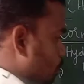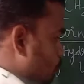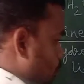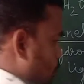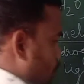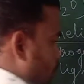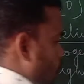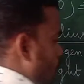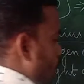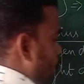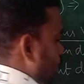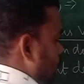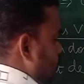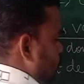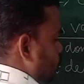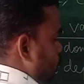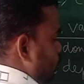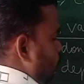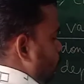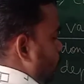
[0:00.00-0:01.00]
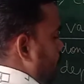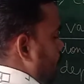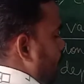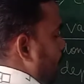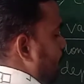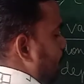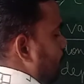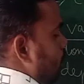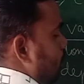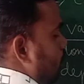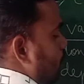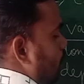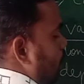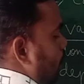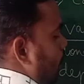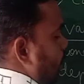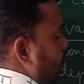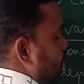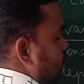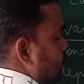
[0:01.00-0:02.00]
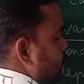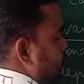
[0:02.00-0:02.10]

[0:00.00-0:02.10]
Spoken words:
provides 2A and